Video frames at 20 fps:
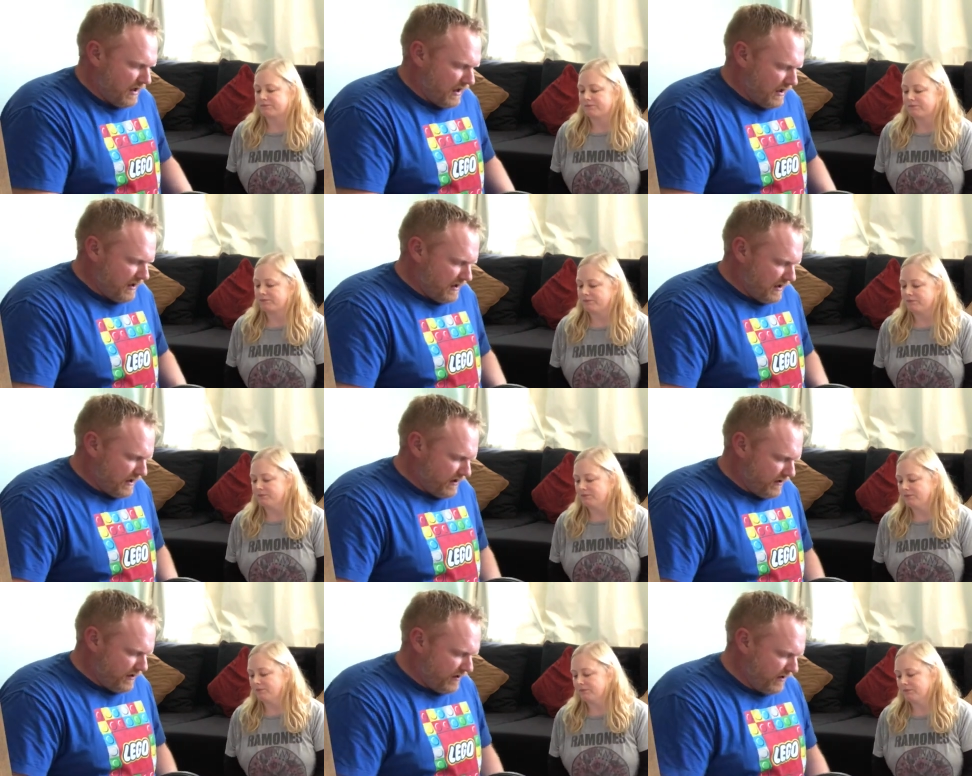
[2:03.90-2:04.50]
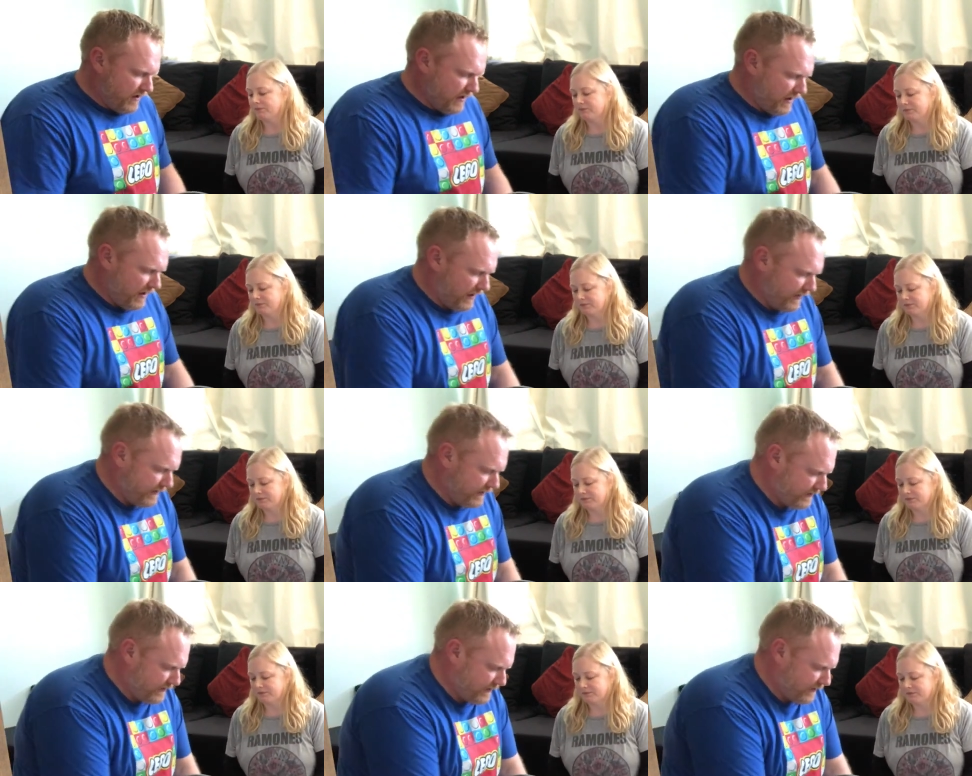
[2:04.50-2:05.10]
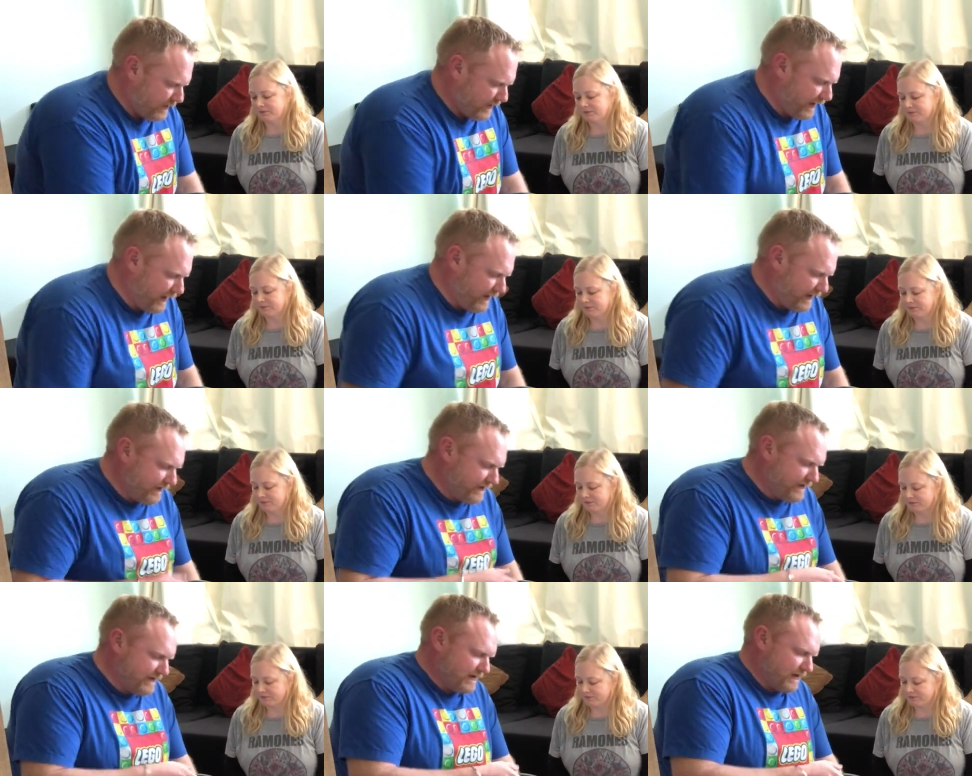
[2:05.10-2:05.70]
Speaker 1: And then this
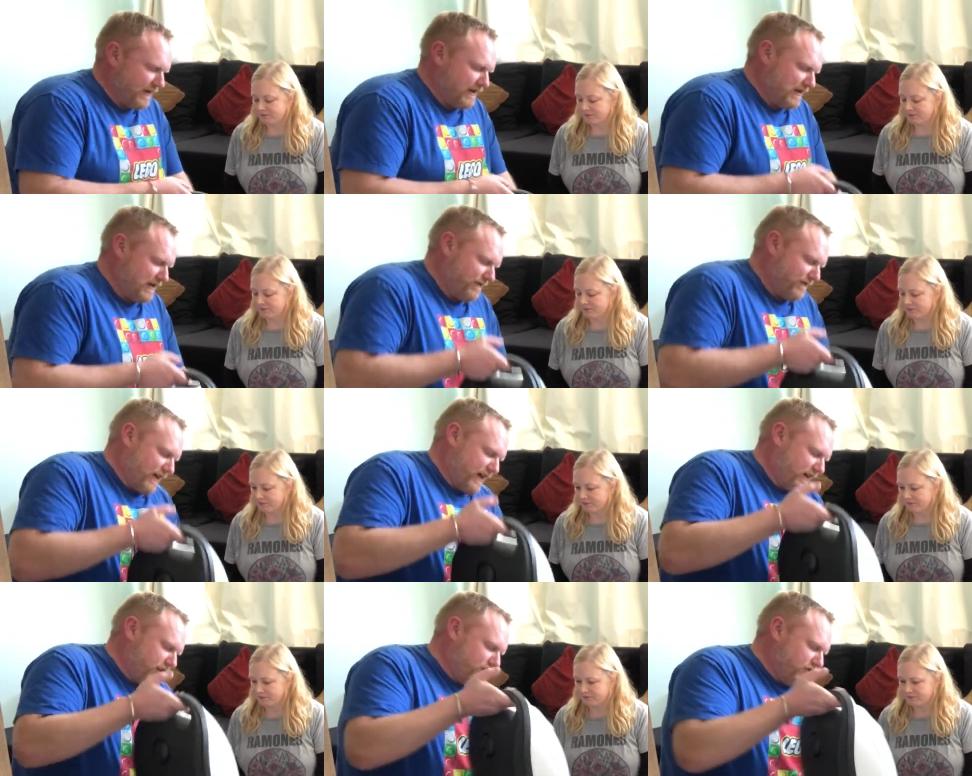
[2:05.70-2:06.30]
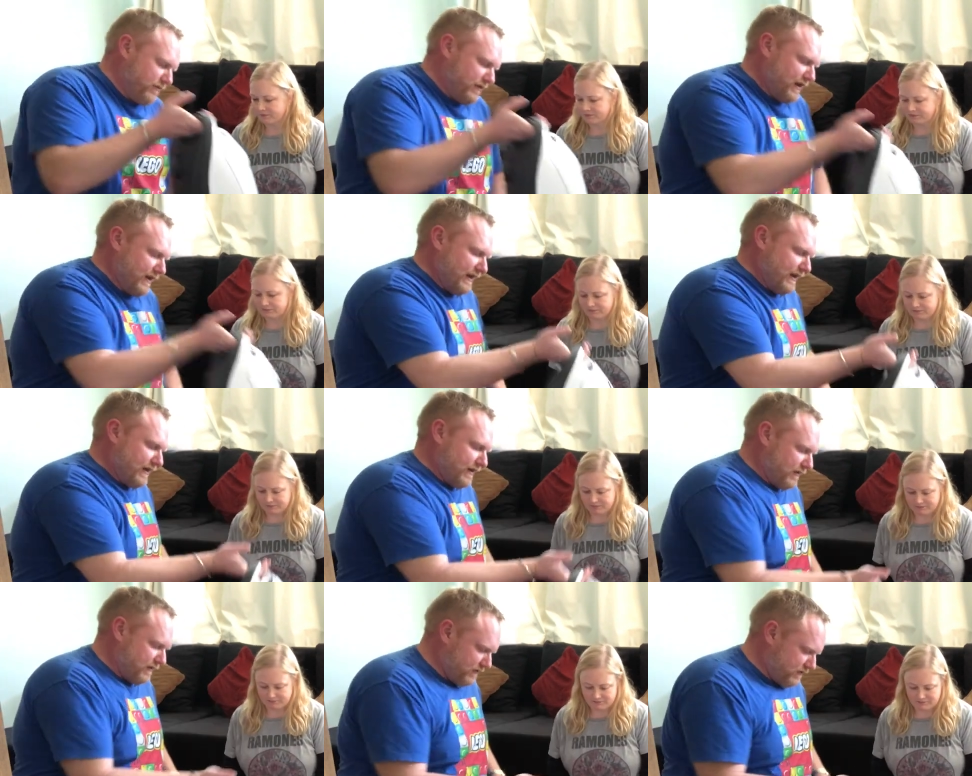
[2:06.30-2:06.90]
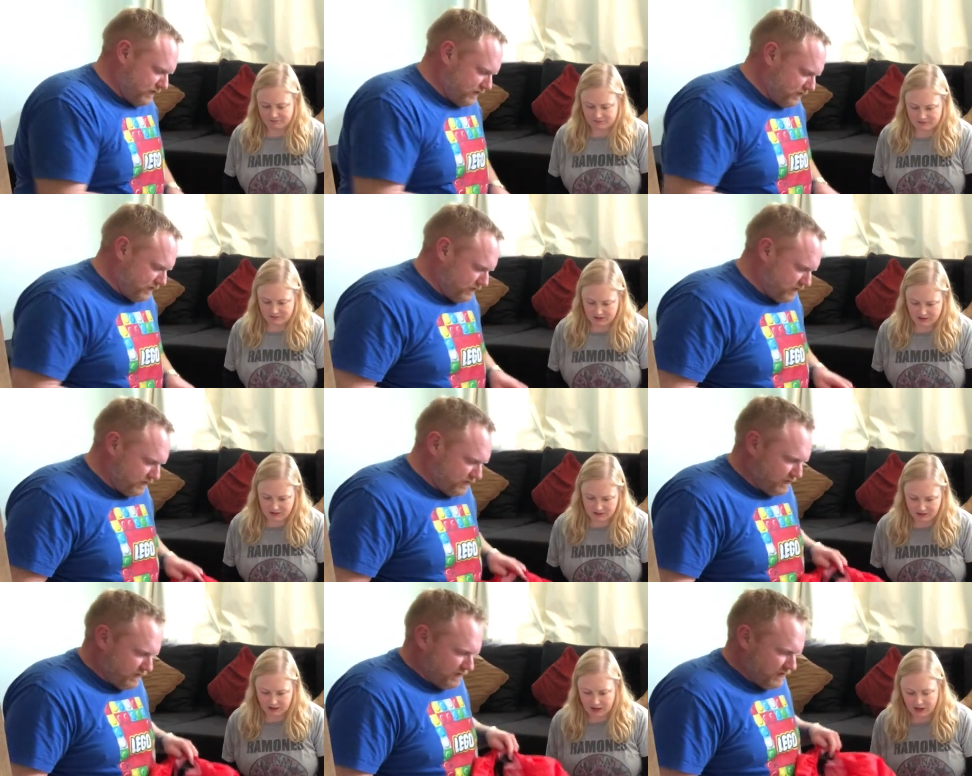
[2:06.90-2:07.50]
is the vacuum cleaner.
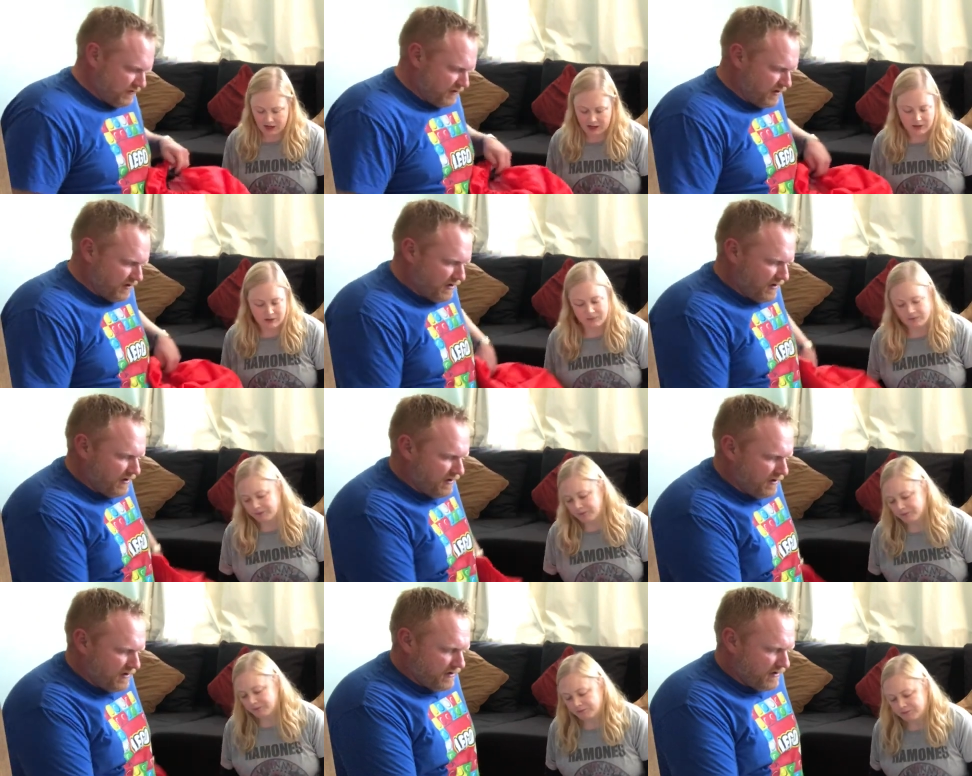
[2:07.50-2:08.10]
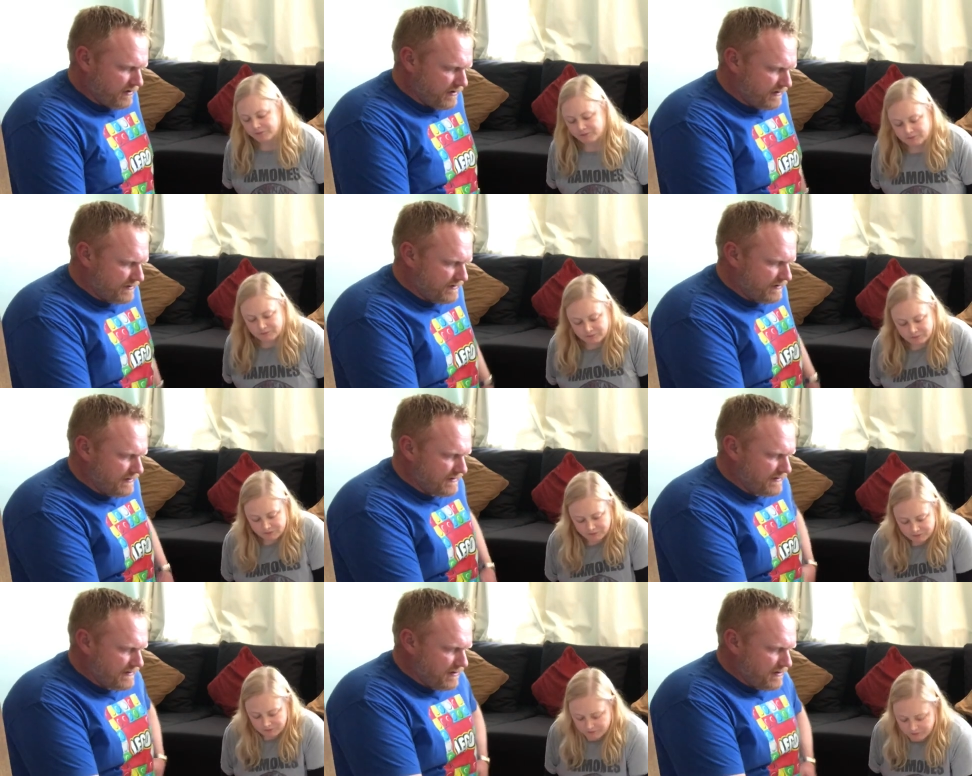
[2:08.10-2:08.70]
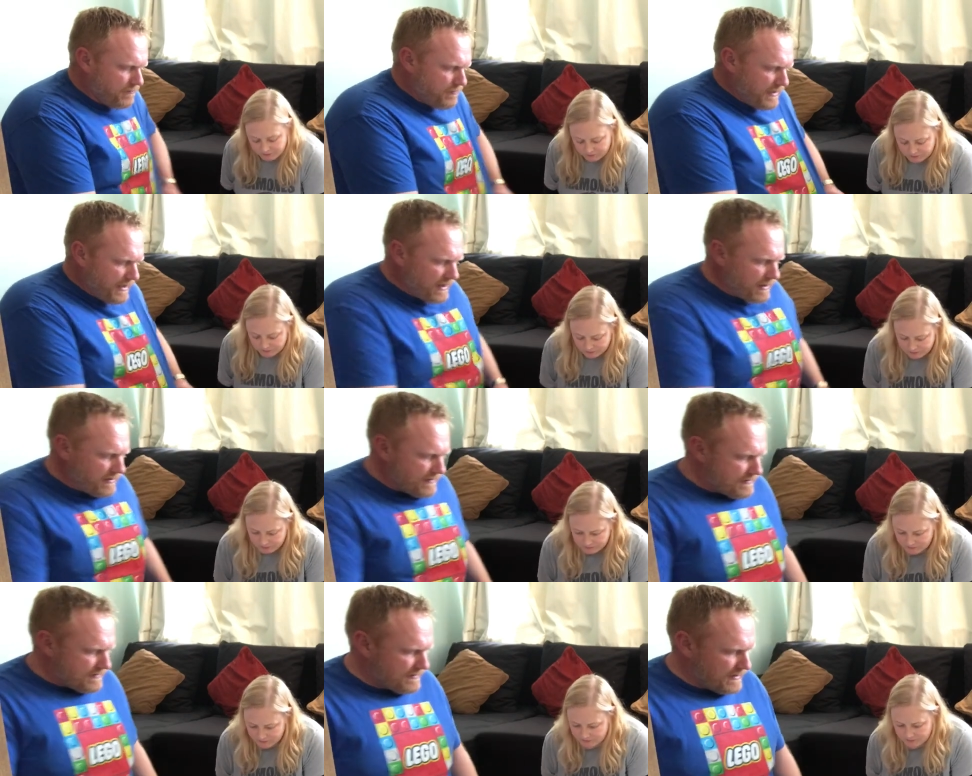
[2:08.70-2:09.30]
Okay. This is the
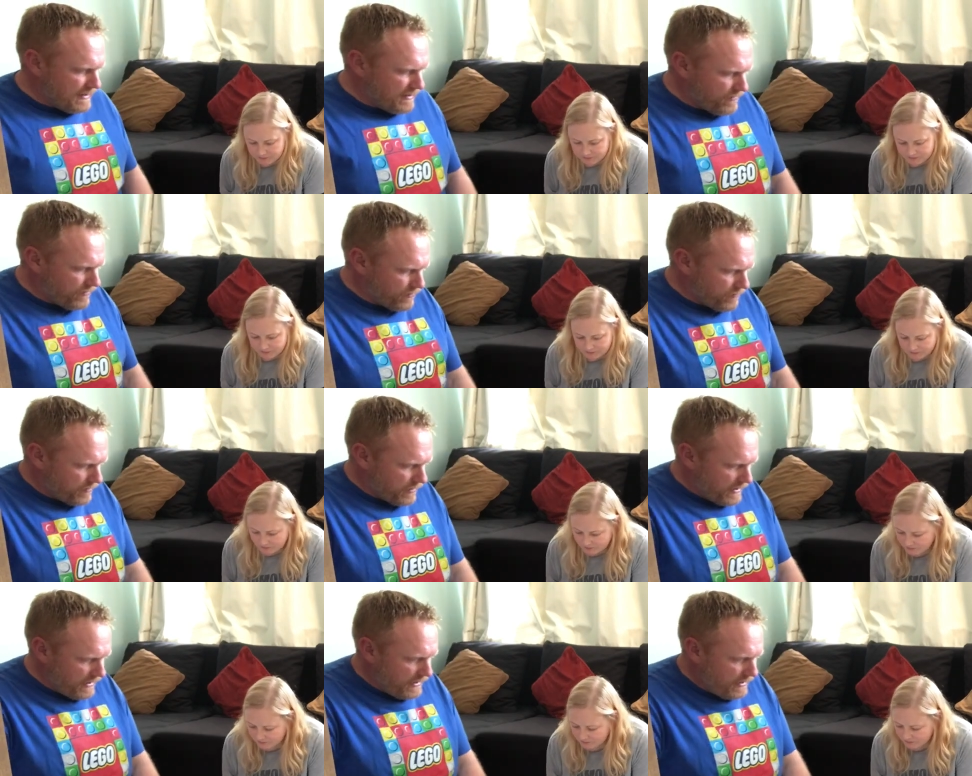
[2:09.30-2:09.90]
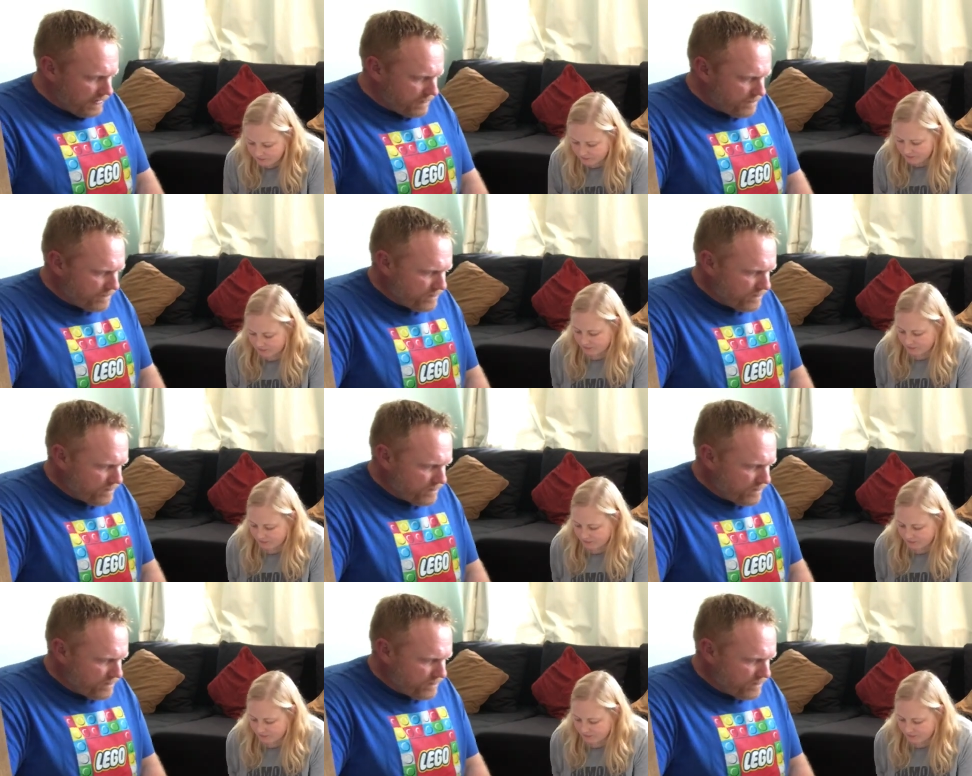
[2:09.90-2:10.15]
Miele C3.